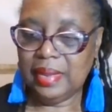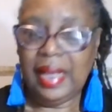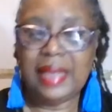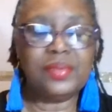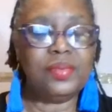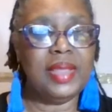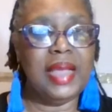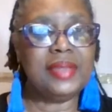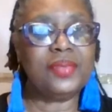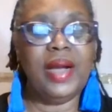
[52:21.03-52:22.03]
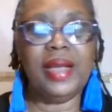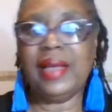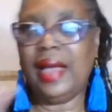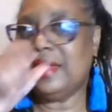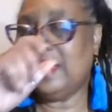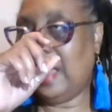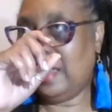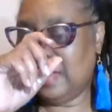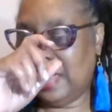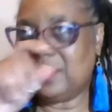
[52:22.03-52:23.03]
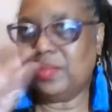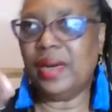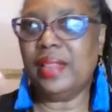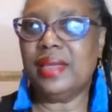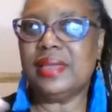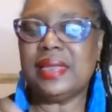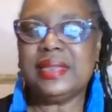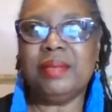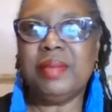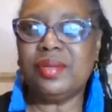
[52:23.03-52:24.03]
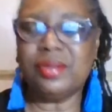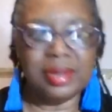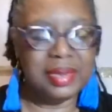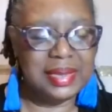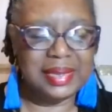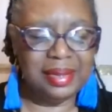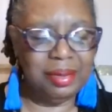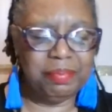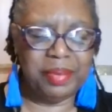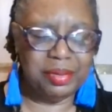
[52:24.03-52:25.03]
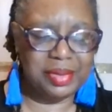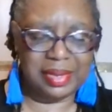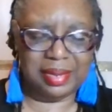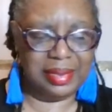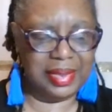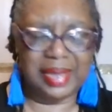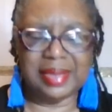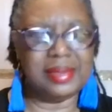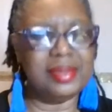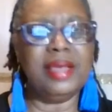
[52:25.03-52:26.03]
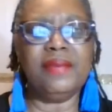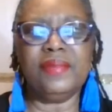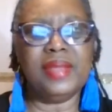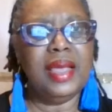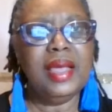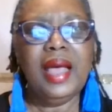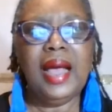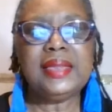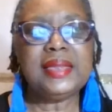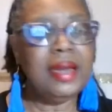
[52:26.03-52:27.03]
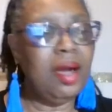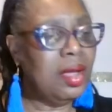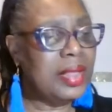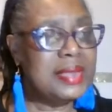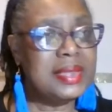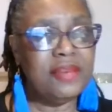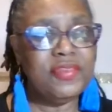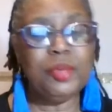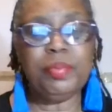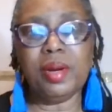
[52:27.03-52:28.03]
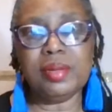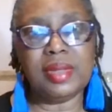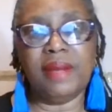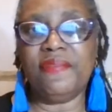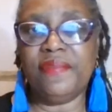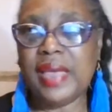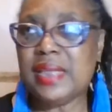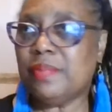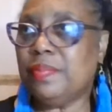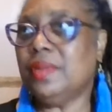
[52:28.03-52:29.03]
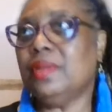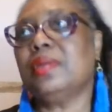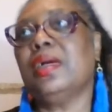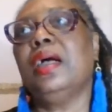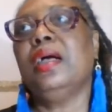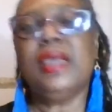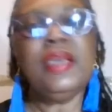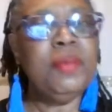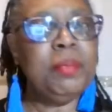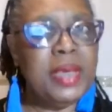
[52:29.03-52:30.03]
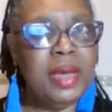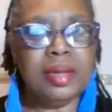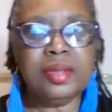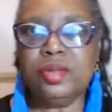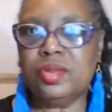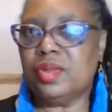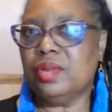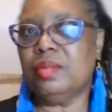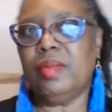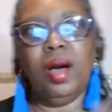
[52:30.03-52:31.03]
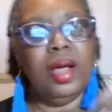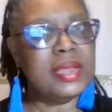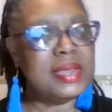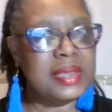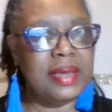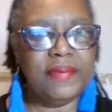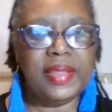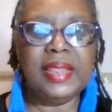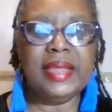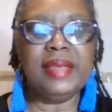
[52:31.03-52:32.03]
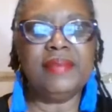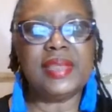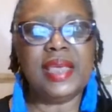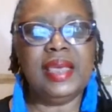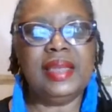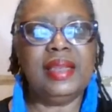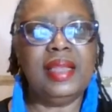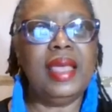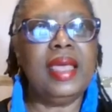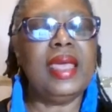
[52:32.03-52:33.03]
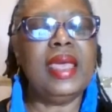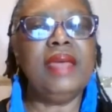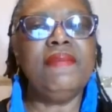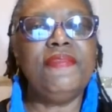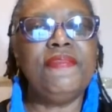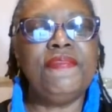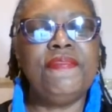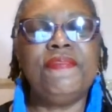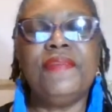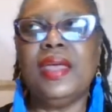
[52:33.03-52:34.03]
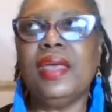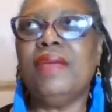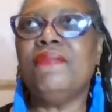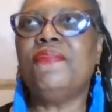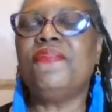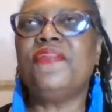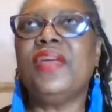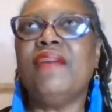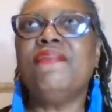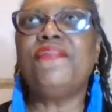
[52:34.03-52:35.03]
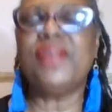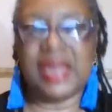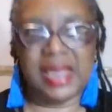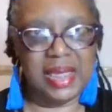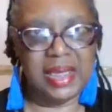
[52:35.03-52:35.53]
That's why that's one of the things I tell my daughter all the time. I said, don't post these things. I said, all that stuff you post on Facebook, even me on YouTube, all this stuff lives in, in infamy.